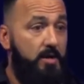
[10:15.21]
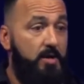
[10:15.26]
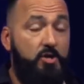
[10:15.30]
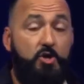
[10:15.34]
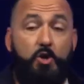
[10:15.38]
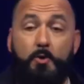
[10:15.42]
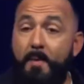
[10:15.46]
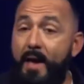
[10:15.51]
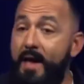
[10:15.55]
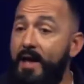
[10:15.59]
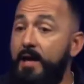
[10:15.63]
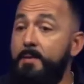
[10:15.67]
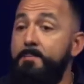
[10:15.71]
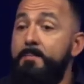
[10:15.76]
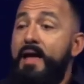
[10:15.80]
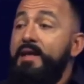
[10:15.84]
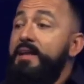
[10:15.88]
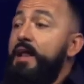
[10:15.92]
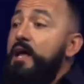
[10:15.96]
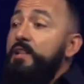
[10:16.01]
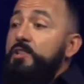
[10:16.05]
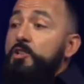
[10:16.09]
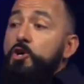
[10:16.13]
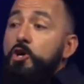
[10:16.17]
You may, it may
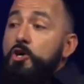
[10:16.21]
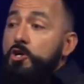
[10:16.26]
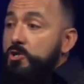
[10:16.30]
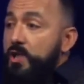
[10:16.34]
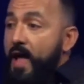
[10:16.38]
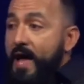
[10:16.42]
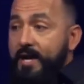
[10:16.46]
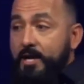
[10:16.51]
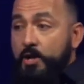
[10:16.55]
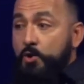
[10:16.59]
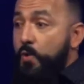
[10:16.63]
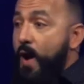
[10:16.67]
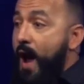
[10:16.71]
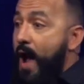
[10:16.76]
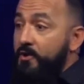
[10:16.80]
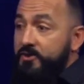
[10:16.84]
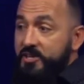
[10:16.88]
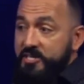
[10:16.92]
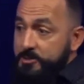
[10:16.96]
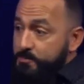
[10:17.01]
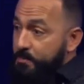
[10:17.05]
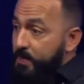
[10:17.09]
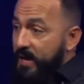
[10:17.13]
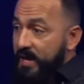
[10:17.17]
not look like ground
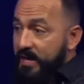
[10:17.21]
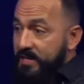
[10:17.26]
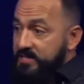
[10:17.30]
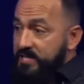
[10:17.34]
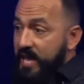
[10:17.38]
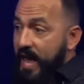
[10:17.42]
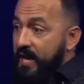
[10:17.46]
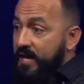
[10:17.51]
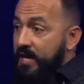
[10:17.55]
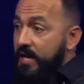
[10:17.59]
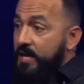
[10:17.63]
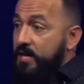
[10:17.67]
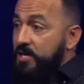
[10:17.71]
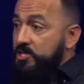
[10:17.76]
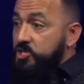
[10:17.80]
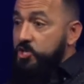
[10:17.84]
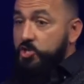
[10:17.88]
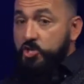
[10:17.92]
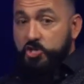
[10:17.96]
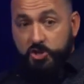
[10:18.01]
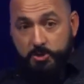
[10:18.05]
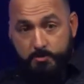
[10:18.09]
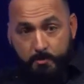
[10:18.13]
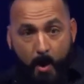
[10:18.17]
is being taken because
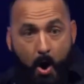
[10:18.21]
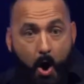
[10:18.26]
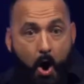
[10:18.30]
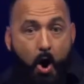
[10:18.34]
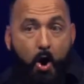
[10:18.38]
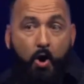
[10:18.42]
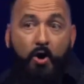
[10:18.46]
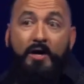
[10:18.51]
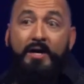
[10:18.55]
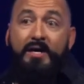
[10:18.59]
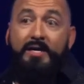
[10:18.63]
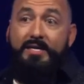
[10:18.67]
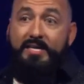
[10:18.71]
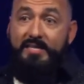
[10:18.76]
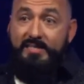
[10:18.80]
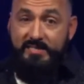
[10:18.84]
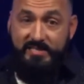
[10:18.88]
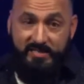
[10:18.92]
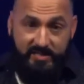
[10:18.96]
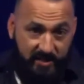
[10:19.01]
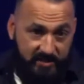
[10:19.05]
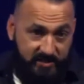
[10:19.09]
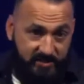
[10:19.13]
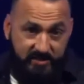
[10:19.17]
you're small,
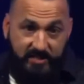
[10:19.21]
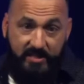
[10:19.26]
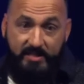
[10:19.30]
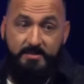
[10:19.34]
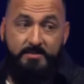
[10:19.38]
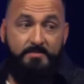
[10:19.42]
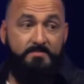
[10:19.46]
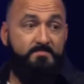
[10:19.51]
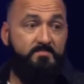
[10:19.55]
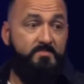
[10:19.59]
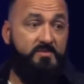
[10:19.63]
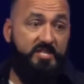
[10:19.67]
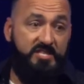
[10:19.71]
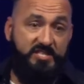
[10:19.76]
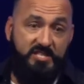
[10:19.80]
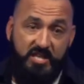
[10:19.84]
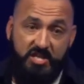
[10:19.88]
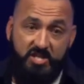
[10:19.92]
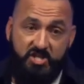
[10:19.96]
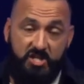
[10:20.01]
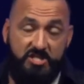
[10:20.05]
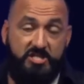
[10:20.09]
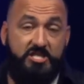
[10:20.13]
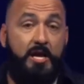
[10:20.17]
consistent
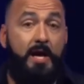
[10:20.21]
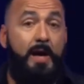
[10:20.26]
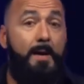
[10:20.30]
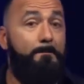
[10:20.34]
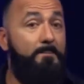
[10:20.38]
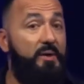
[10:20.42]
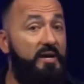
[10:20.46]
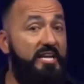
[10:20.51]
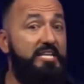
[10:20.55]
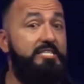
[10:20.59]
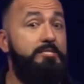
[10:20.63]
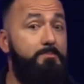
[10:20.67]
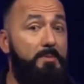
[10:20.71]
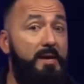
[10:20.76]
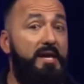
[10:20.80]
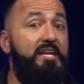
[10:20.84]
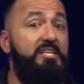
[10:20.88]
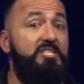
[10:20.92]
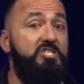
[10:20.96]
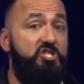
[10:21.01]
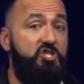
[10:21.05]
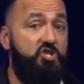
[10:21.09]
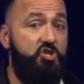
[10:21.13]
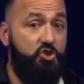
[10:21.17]
decisions, but it's
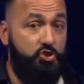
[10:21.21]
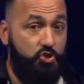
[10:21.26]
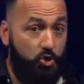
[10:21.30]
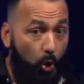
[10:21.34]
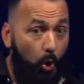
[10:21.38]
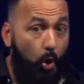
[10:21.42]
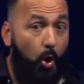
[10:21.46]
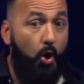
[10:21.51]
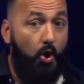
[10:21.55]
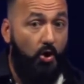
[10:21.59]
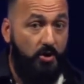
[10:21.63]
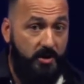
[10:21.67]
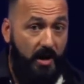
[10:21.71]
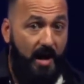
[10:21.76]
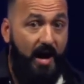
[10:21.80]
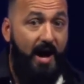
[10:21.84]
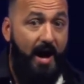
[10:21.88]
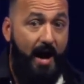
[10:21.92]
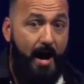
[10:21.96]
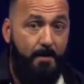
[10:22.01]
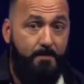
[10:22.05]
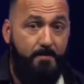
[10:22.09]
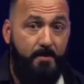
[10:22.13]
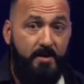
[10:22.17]
being stored
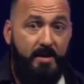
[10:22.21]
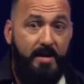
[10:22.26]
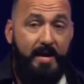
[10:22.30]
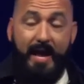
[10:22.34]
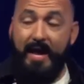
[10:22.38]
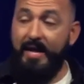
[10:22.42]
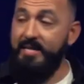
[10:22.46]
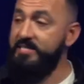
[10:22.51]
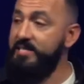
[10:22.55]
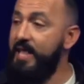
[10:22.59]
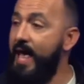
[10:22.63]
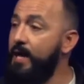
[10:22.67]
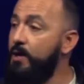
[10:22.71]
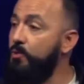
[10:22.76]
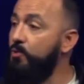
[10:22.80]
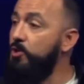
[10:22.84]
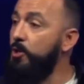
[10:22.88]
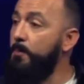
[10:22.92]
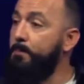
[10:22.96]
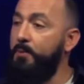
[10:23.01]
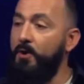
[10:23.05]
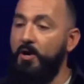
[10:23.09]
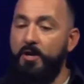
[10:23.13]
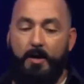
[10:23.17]
up. It's like when
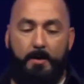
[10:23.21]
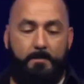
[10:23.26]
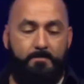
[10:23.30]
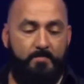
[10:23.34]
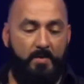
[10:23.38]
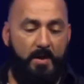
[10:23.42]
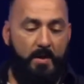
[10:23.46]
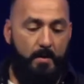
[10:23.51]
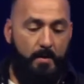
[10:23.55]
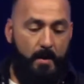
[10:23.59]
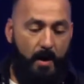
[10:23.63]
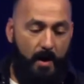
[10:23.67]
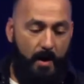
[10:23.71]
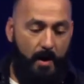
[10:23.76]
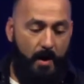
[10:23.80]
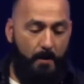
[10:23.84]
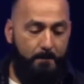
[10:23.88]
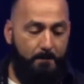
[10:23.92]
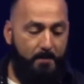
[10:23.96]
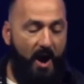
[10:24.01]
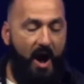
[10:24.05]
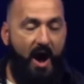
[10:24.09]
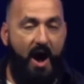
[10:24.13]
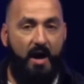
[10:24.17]
you put a, a
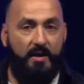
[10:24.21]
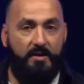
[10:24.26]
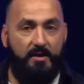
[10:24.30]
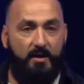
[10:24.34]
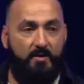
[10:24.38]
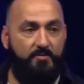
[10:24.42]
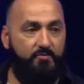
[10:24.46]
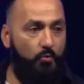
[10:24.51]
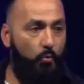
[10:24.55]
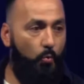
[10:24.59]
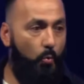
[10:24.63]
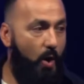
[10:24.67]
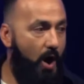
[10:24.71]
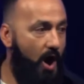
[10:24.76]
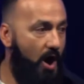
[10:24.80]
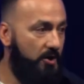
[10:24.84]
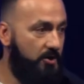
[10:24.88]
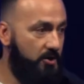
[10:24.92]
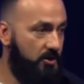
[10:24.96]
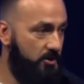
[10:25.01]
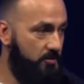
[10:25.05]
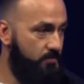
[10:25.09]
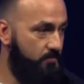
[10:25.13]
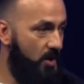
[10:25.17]
pot of
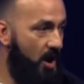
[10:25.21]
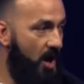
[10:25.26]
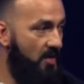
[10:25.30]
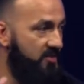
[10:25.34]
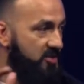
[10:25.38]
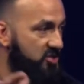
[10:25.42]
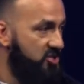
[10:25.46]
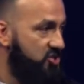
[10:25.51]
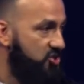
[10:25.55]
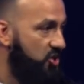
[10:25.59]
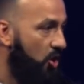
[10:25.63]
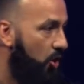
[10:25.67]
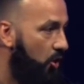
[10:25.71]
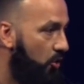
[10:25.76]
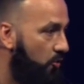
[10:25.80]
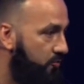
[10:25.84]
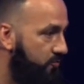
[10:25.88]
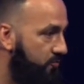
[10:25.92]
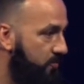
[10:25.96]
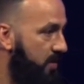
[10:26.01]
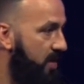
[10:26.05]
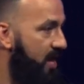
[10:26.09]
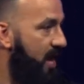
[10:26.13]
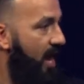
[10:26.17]
water on the
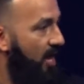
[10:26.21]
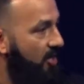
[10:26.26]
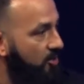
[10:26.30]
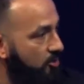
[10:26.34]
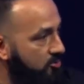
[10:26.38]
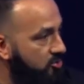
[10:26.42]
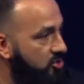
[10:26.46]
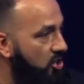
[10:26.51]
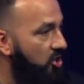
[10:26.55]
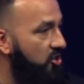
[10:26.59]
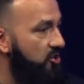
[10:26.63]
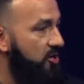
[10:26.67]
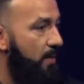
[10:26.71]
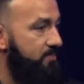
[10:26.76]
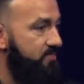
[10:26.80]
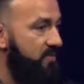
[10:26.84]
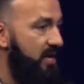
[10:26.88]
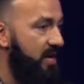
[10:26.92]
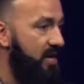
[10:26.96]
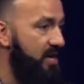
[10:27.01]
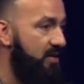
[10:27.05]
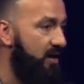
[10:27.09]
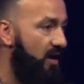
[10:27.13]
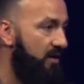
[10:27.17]
stove and you turn up the
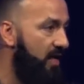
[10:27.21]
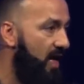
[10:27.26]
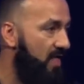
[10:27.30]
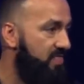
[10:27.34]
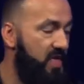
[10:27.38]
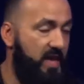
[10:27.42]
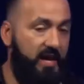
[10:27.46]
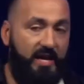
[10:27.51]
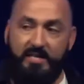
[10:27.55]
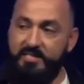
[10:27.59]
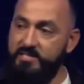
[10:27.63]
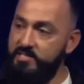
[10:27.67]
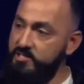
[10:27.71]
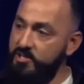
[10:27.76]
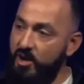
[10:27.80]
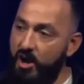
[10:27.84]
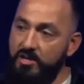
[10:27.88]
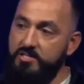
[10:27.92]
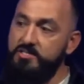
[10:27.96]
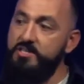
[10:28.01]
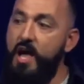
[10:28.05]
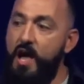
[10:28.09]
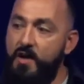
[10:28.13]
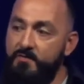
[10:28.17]
heat on that thing. It
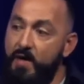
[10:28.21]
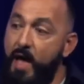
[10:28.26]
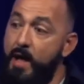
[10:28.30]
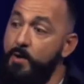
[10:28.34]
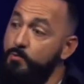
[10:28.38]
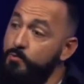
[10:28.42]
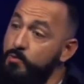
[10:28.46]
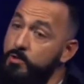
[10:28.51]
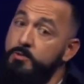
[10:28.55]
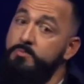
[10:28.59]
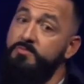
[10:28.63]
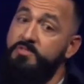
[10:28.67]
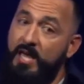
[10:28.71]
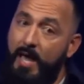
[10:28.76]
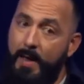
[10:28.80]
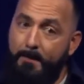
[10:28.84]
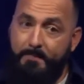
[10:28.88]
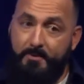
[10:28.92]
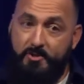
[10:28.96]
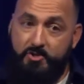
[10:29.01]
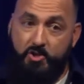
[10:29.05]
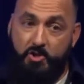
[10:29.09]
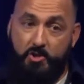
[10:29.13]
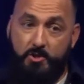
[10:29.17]
starts off at room
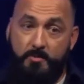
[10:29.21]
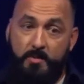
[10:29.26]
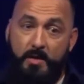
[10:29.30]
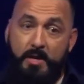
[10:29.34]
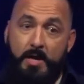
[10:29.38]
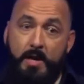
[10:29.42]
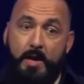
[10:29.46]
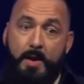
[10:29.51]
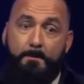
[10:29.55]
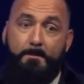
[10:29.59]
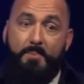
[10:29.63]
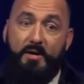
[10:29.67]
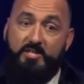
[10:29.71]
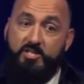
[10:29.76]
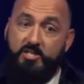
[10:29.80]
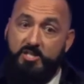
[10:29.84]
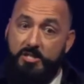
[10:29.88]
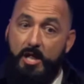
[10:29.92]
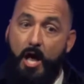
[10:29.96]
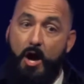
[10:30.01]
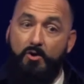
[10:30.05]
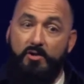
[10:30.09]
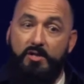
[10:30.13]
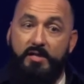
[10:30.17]
temperature, but
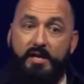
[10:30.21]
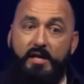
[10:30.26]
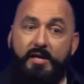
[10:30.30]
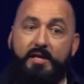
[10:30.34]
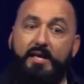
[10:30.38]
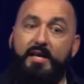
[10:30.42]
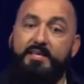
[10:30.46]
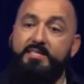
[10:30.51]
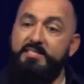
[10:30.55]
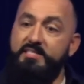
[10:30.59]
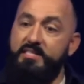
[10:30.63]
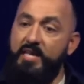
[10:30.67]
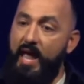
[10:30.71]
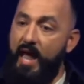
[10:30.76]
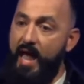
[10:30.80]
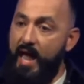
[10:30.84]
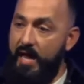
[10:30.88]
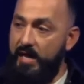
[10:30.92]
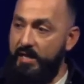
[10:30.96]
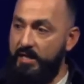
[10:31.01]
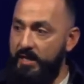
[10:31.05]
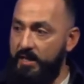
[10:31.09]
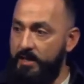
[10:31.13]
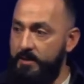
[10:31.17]
slowly it gets to
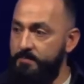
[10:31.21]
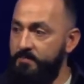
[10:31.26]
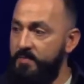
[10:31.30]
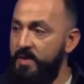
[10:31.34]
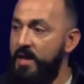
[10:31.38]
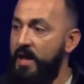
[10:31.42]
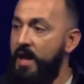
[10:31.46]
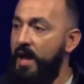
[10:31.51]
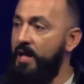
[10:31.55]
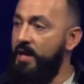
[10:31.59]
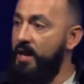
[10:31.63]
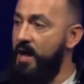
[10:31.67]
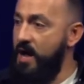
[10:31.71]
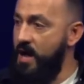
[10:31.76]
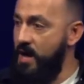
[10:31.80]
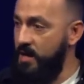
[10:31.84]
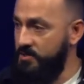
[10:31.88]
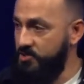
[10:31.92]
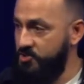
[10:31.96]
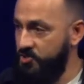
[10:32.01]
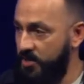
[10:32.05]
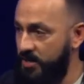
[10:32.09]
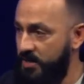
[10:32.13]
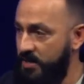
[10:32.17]
80 and
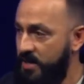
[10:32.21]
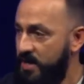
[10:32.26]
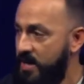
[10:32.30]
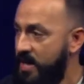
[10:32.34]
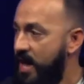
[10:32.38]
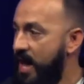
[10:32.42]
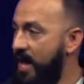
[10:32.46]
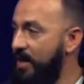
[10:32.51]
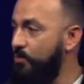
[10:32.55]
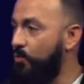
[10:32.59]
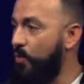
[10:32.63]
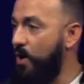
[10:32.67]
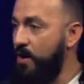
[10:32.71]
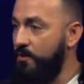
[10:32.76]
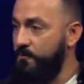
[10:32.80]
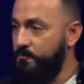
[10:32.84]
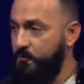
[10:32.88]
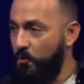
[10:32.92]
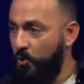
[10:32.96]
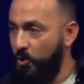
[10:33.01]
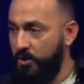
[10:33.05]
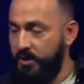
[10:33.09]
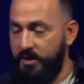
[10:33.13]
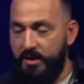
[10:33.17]
100 and
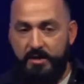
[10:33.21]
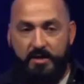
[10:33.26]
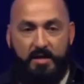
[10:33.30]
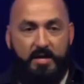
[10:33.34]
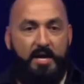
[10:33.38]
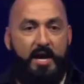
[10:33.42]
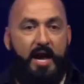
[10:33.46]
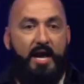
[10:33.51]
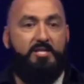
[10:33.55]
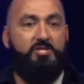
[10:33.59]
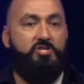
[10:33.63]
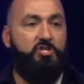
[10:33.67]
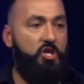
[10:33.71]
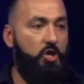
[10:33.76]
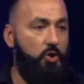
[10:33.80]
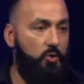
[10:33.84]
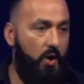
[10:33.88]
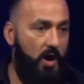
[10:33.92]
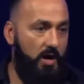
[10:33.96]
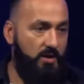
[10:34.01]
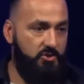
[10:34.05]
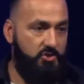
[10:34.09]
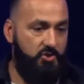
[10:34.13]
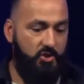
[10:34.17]
140 and
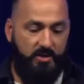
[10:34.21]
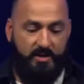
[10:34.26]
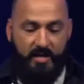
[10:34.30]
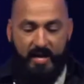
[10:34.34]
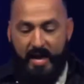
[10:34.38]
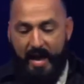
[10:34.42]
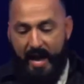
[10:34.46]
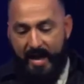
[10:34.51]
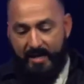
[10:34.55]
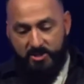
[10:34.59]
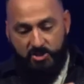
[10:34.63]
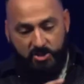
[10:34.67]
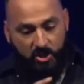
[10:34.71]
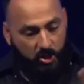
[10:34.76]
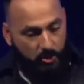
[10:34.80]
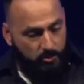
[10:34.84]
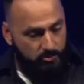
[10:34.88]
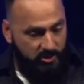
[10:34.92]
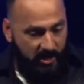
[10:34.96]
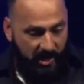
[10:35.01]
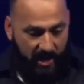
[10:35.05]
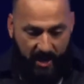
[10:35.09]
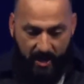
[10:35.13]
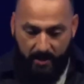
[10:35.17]
200 and
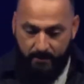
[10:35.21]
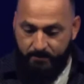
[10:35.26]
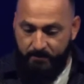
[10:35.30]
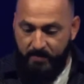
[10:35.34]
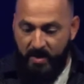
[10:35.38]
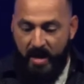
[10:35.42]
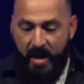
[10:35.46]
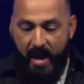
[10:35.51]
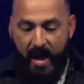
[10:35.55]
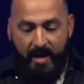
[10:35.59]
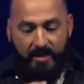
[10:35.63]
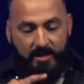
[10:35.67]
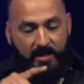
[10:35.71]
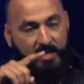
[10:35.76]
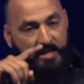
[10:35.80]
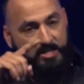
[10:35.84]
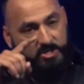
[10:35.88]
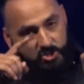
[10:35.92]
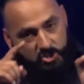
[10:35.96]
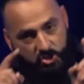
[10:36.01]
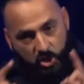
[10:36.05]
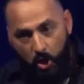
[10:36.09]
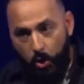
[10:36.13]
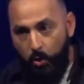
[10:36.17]
210 and
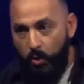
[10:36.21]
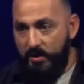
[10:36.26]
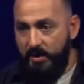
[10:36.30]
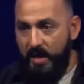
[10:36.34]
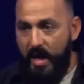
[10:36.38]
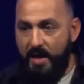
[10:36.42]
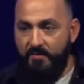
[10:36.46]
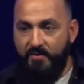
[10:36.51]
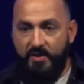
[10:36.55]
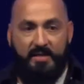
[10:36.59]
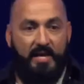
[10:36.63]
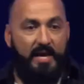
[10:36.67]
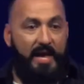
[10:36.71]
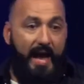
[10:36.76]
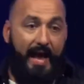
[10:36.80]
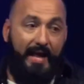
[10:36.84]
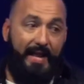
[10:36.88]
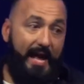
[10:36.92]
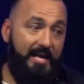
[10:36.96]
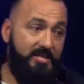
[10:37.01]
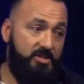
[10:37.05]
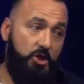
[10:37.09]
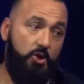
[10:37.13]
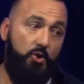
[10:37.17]
211.
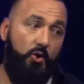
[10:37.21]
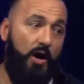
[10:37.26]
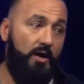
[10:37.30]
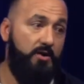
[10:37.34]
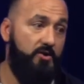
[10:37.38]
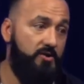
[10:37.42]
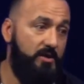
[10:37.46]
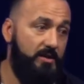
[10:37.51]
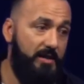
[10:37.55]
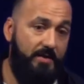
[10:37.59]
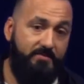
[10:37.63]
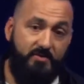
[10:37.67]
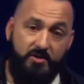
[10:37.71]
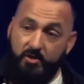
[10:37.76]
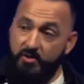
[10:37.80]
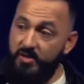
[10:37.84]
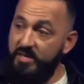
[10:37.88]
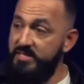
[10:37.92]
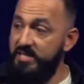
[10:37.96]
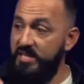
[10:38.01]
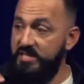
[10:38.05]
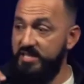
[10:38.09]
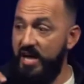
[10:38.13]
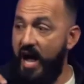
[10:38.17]
And at 211
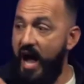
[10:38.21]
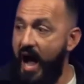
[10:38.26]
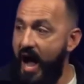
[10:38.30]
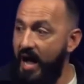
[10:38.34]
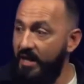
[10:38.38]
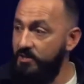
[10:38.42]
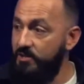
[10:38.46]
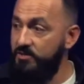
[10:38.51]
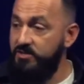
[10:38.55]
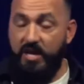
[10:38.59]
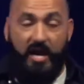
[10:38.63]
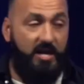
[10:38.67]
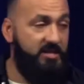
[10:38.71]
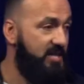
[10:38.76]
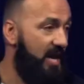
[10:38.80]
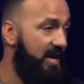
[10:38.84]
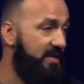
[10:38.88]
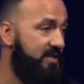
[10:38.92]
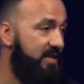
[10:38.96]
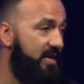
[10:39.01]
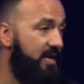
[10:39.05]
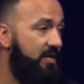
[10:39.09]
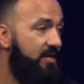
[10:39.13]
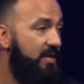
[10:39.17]
degrees, it's hot. You touch
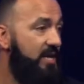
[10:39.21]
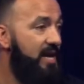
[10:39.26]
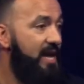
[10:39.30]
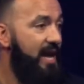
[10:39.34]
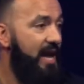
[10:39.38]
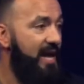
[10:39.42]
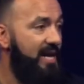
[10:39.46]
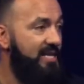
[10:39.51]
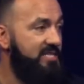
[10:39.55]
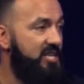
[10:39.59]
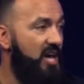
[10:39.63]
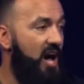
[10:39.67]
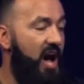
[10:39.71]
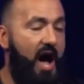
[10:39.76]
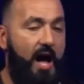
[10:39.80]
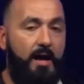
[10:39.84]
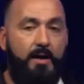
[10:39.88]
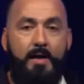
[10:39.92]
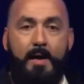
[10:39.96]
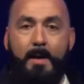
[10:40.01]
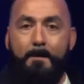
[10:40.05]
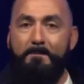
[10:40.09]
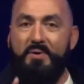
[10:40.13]
that thing, it's hot.